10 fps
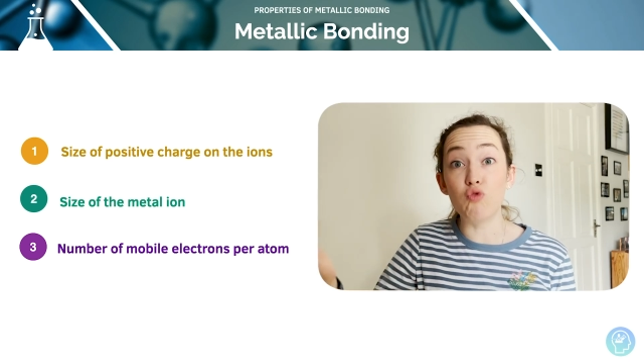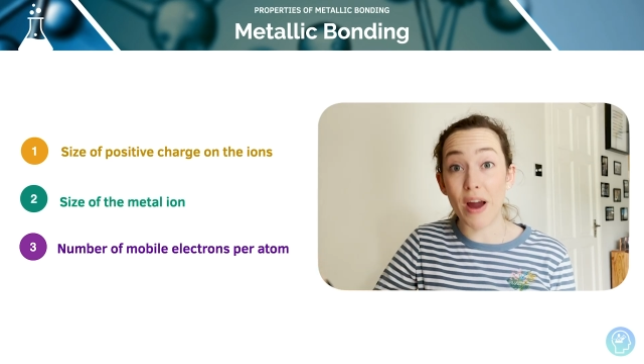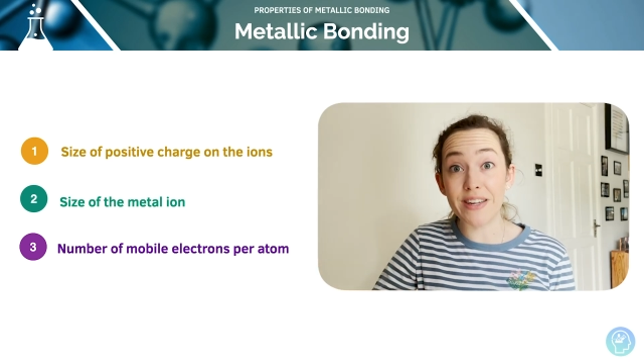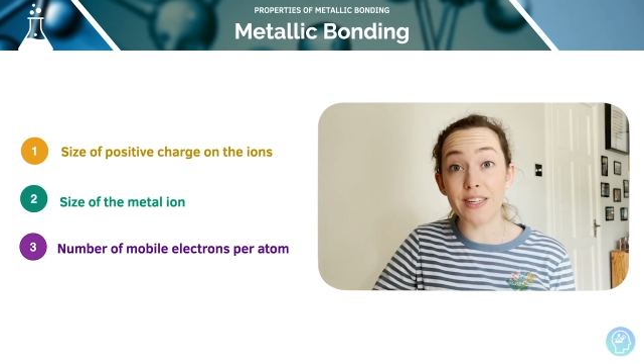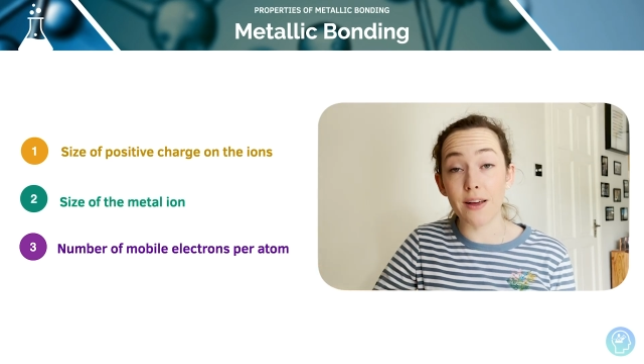
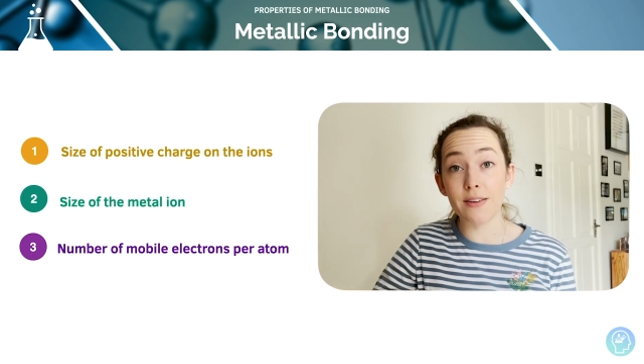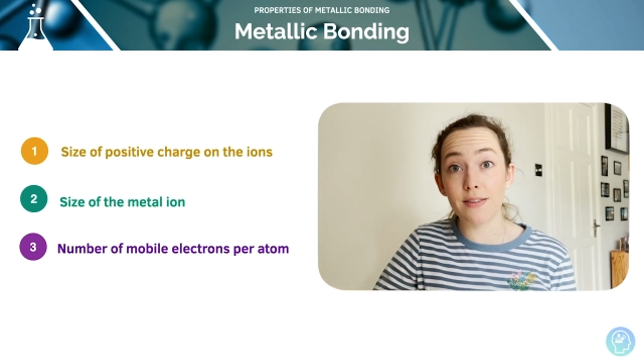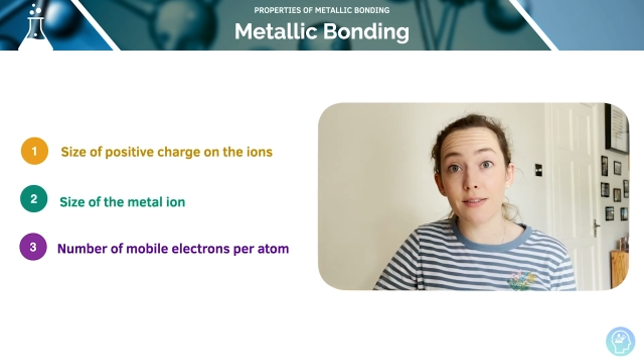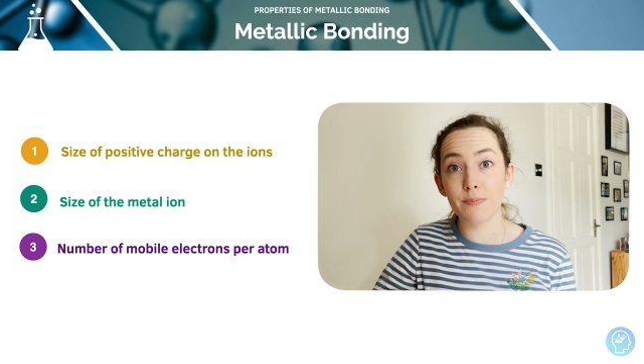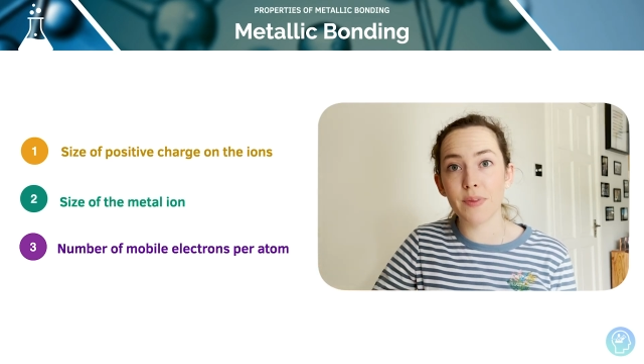
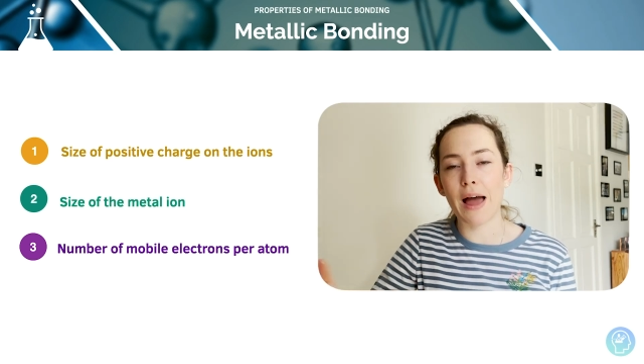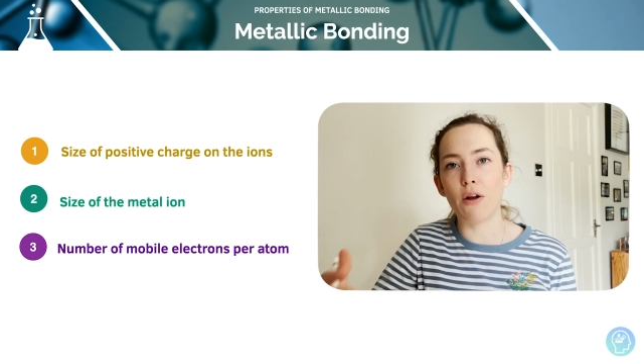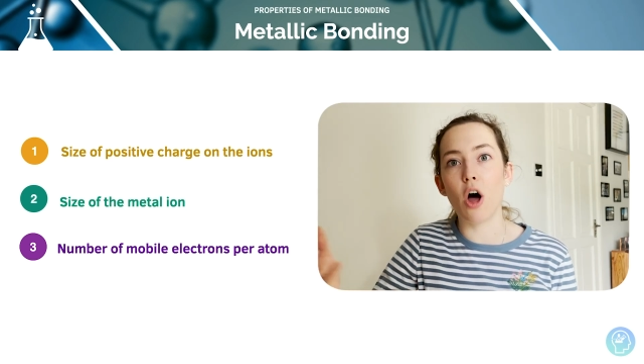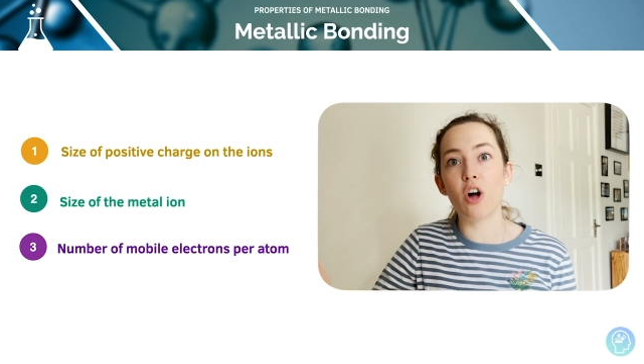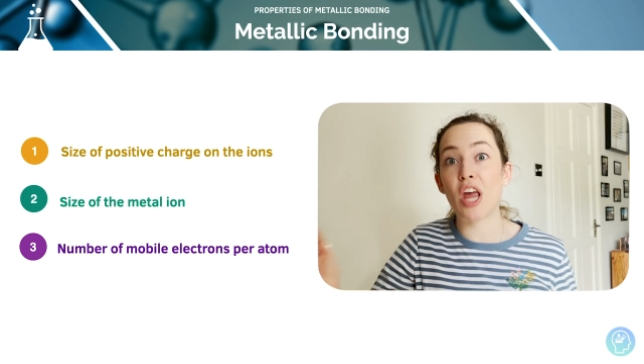radius, how
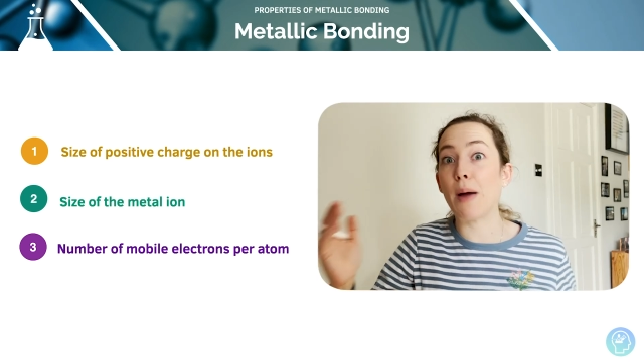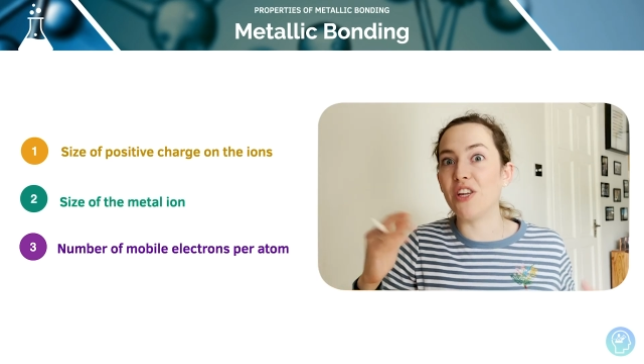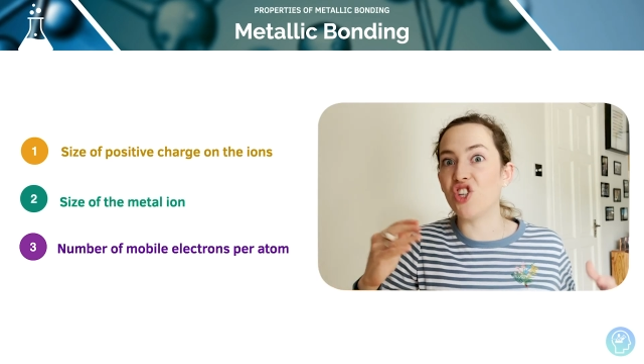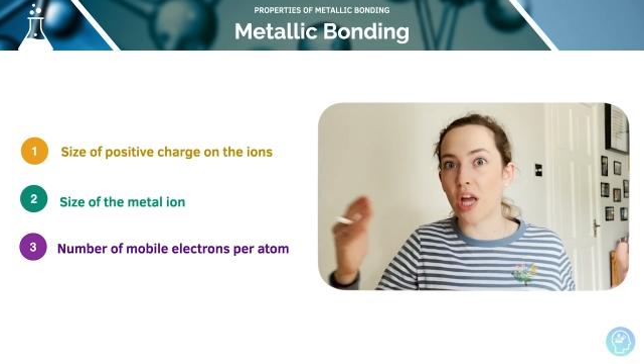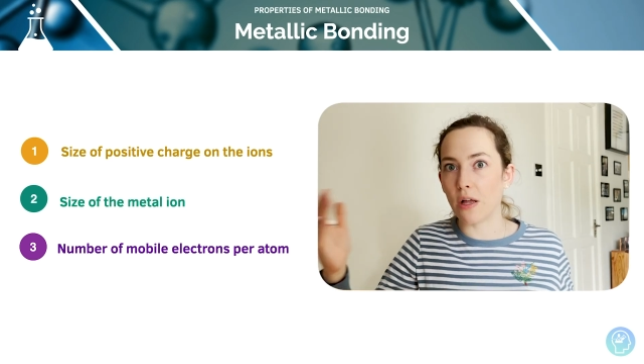large, how
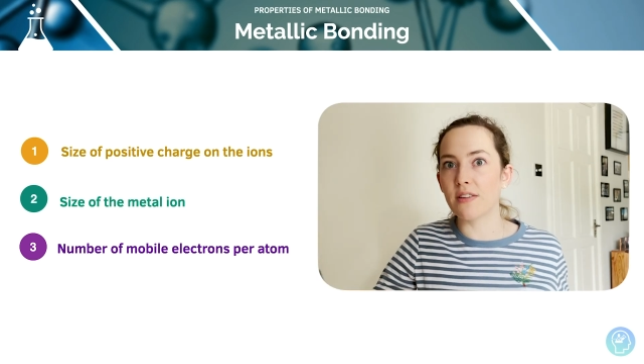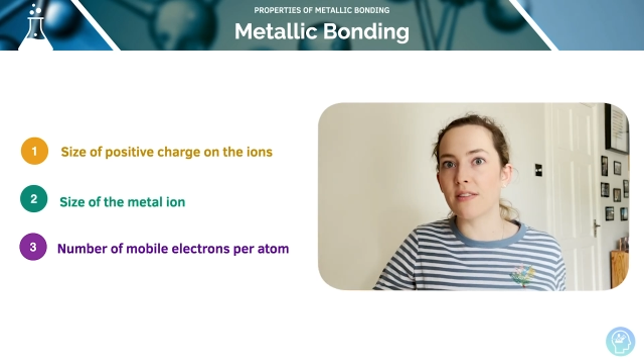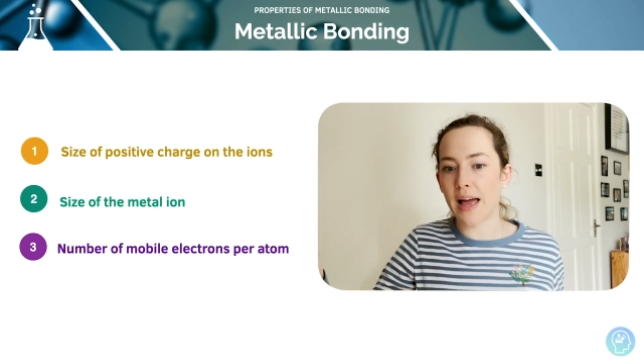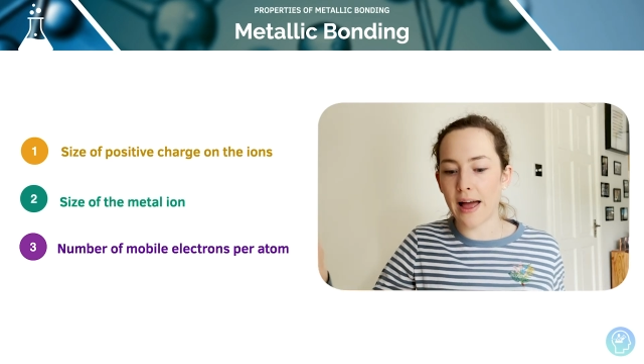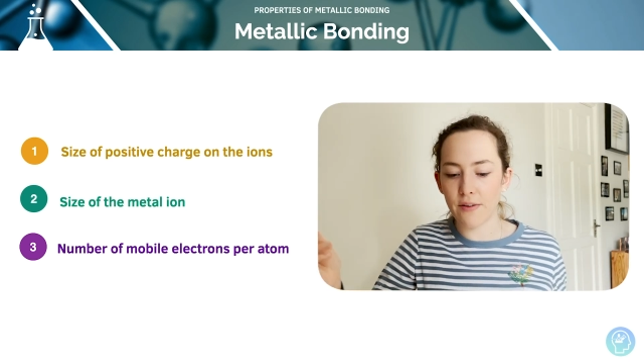many shells
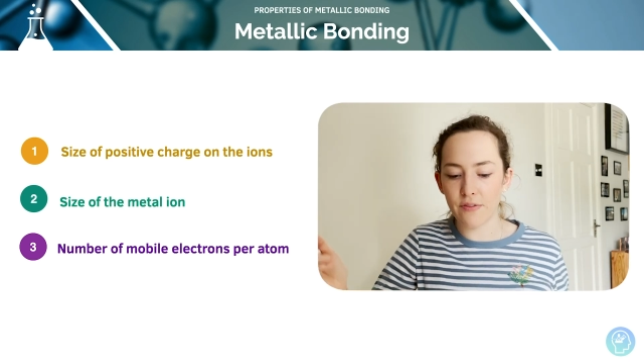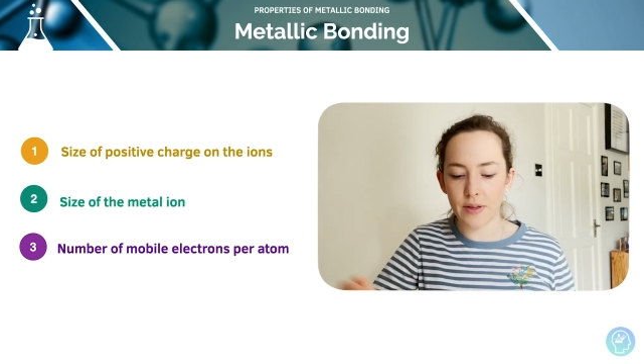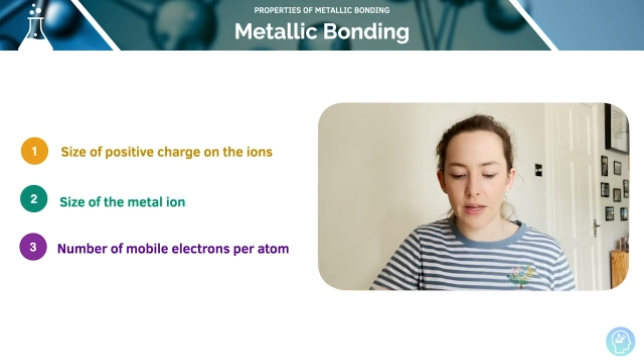does it have,